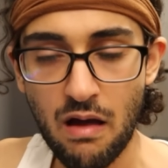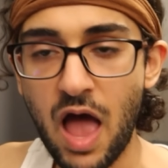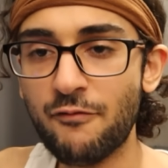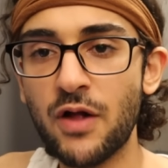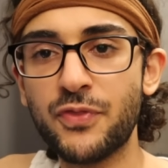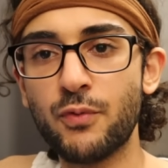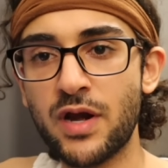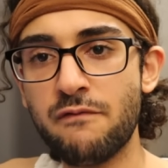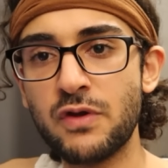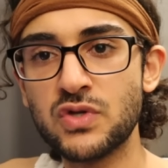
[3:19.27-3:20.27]
I've gone through
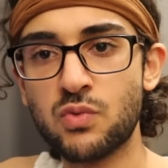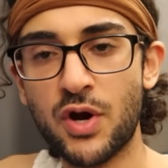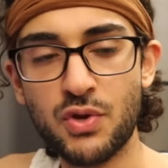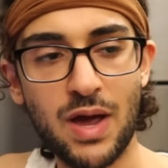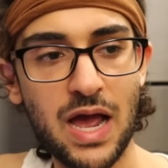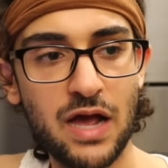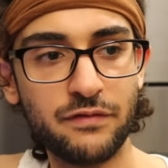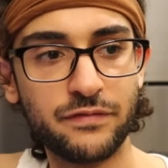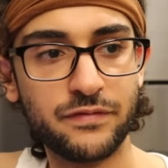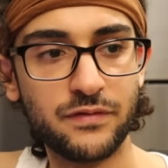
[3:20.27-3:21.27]
interviews where you
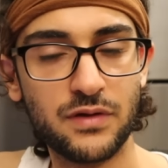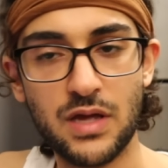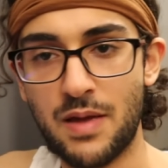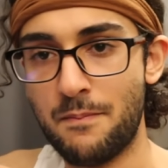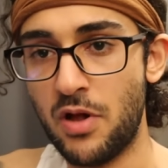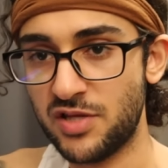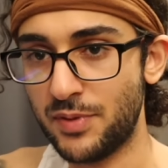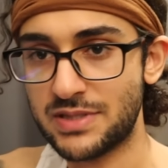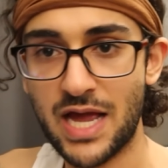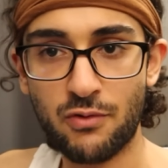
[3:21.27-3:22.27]
have
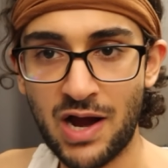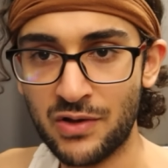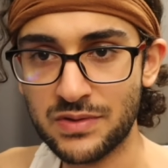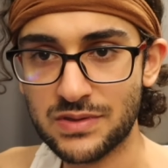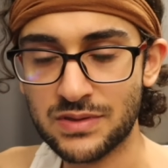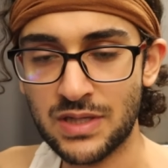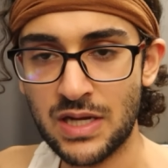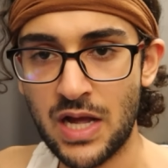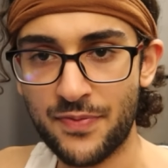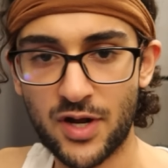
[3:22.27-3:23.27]
multiple tech rounds
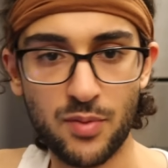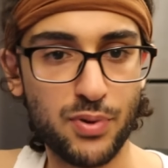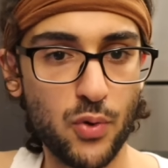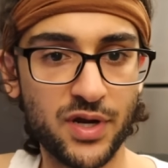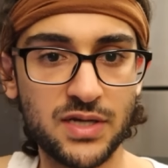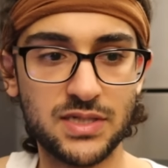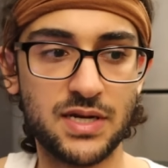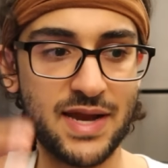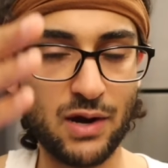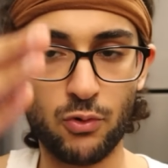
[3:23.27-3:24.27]
that are broken into
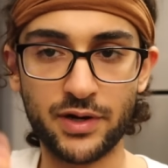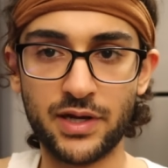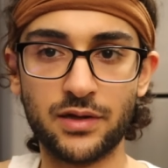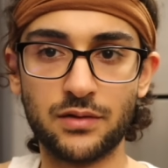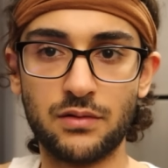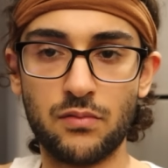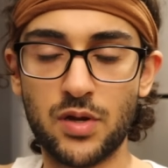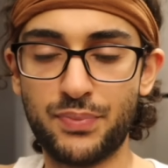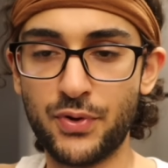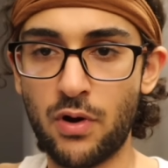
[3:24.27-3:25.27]
networking,
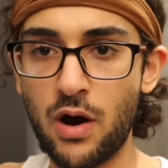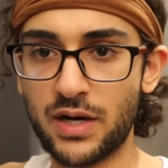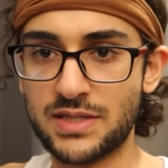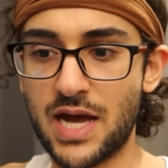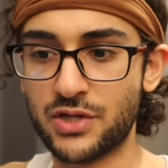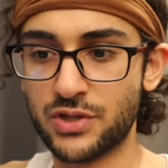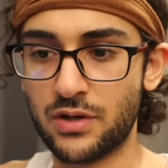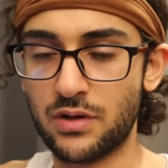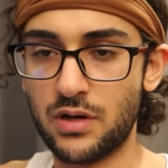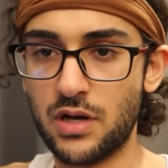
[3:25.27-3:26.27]
computer
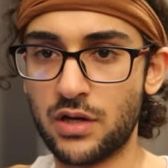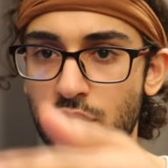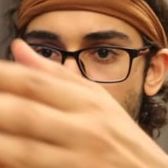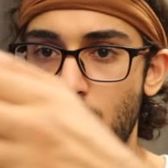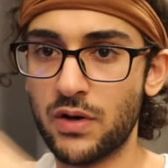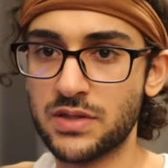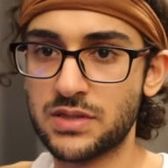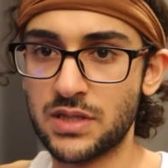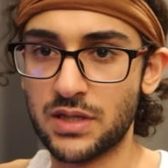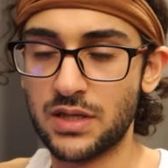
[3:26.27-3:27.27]
architecture,
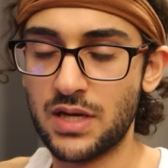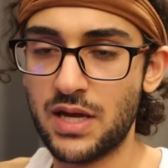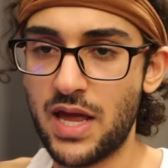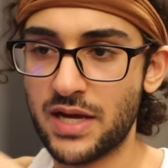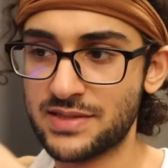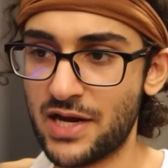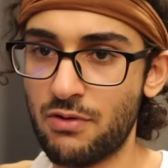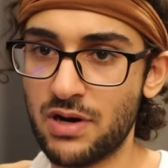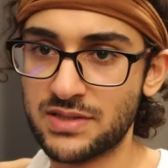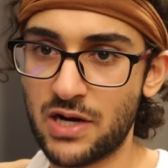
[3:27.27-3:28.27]
concurrency,
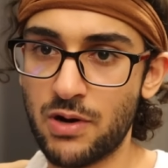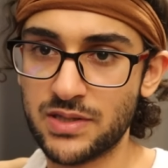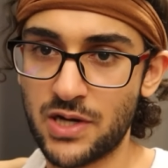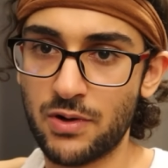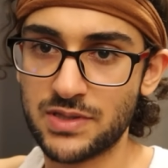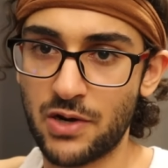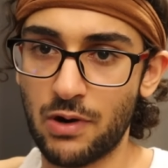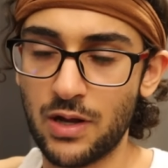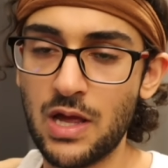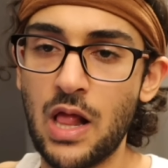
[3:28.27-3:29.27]
etc., etc., etc.,
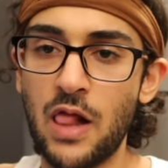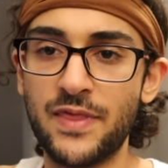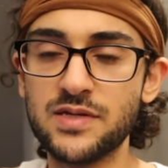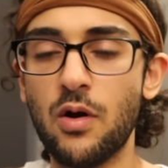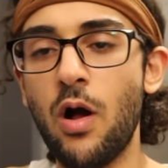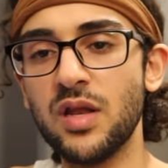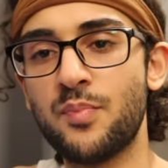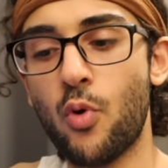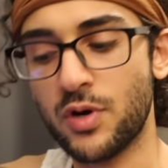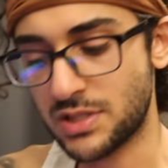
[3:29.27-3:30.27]
etc. These are all
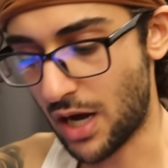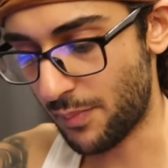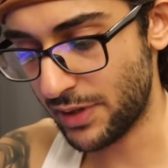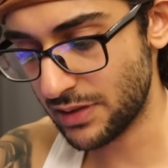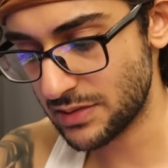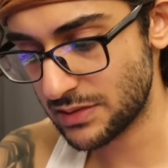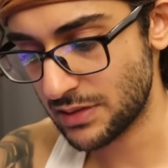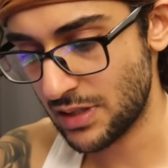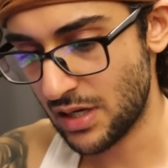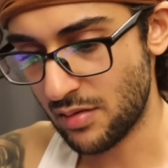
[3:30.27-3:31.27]
important
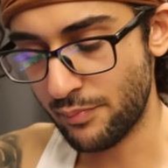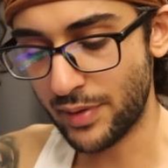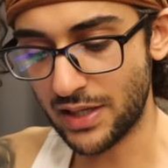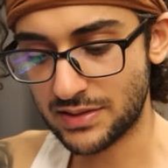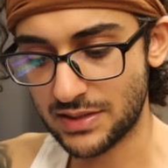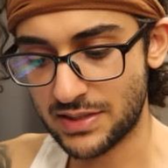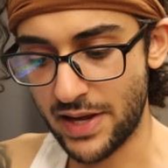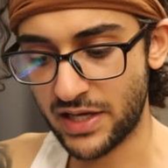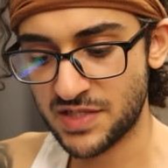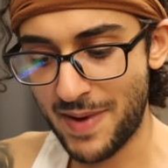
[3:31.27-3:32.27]
topics, but
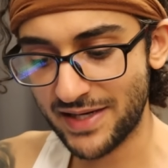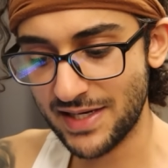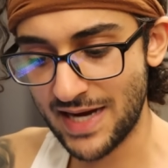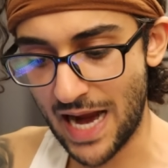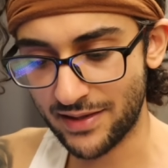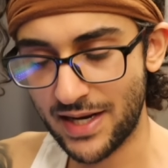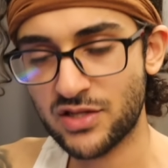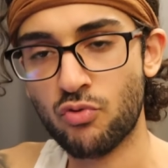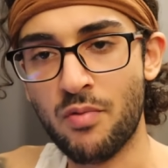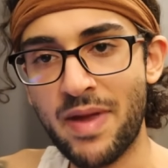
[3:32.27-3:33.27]
to expect a candidate
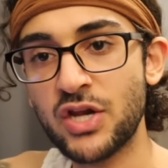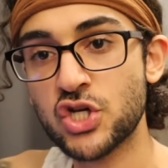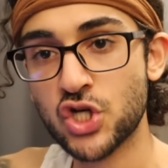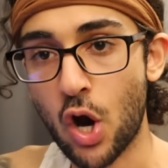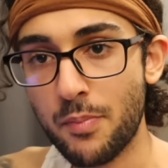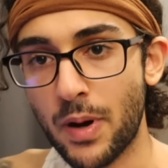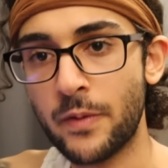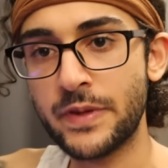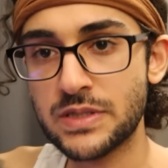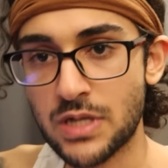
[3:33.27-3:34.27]
to remain sharp
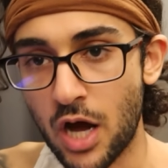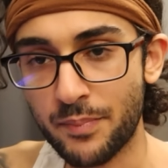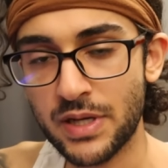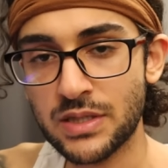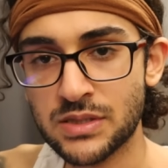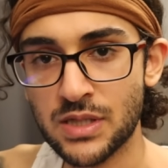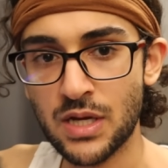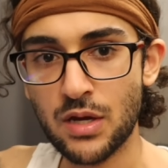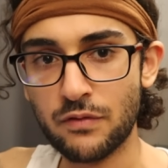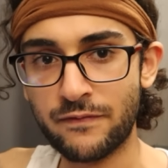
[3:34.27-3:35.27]
on these topics
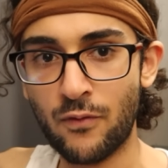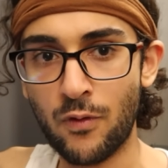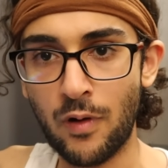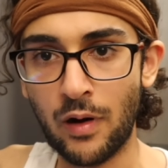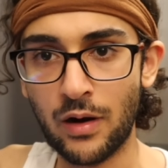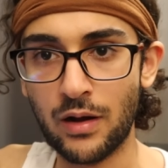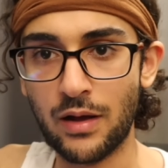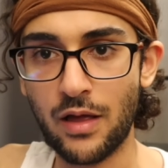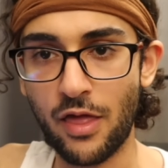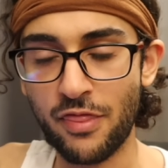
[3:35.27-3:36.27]
for
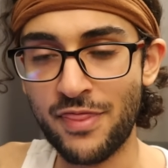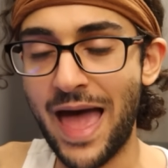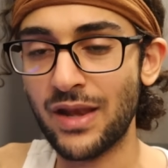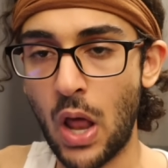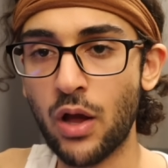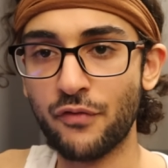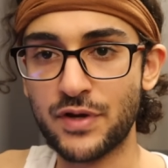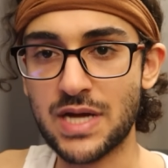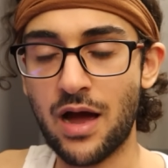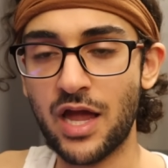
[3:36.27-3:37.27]
that long of
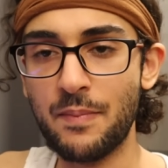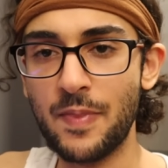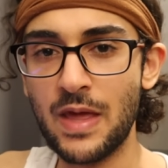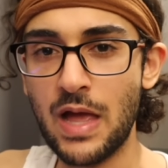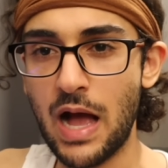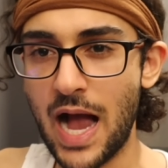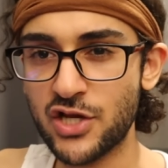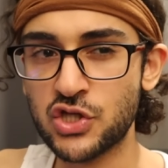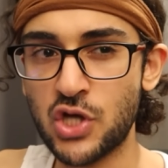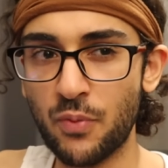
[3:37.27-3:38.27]
a time, I
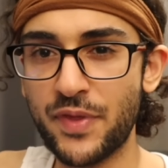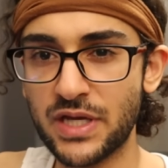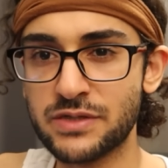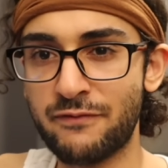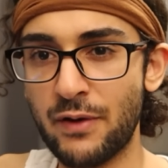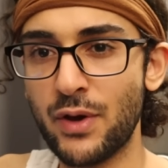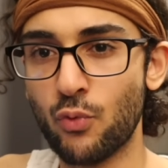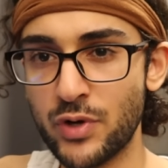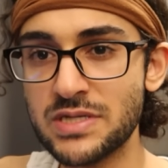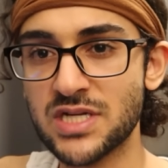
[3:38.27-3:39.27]
just don't think is very
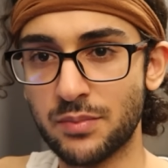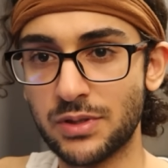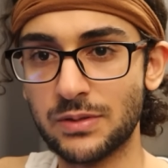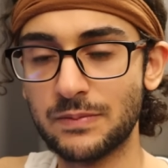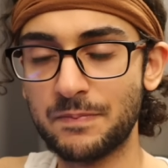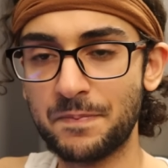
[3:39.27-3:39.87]
reasonable.